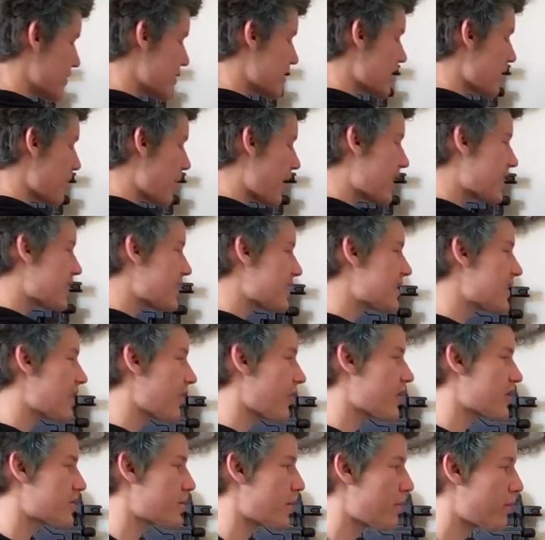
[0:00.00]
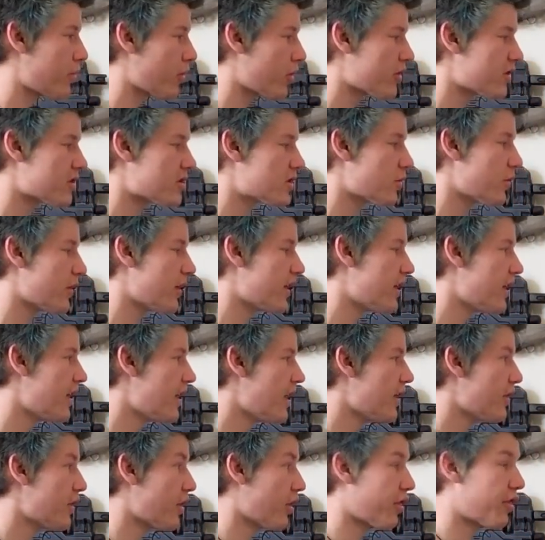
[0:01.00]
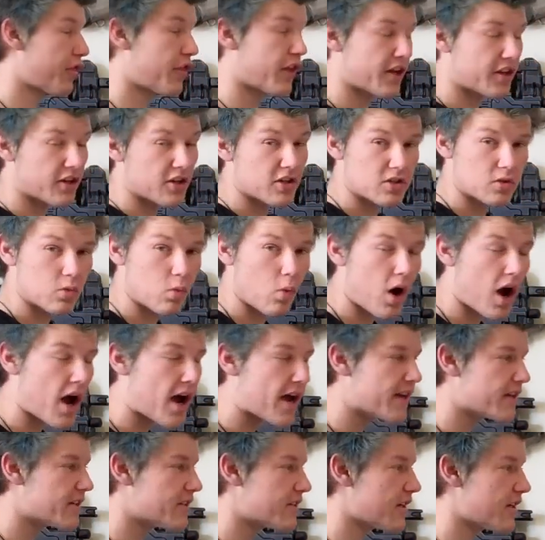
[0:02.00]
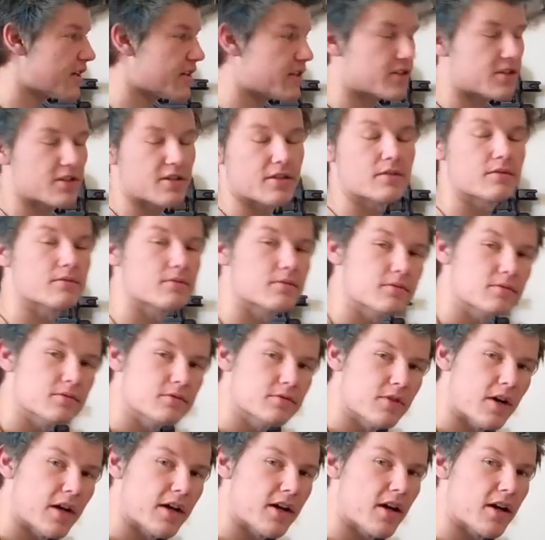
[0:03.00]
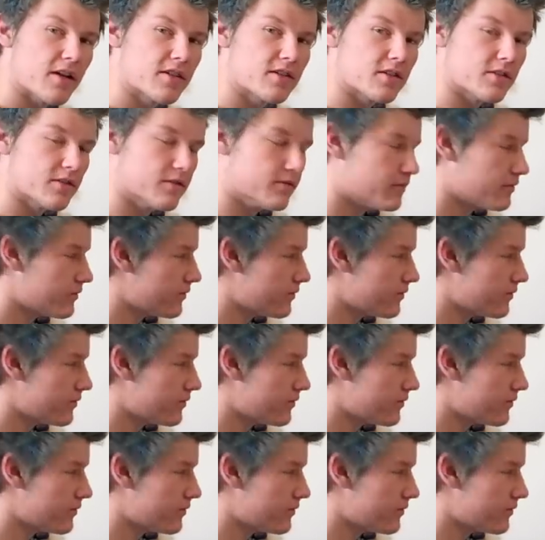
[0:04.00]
just the amount of detail that's been put into it, the thickness-wise, it's far nicer.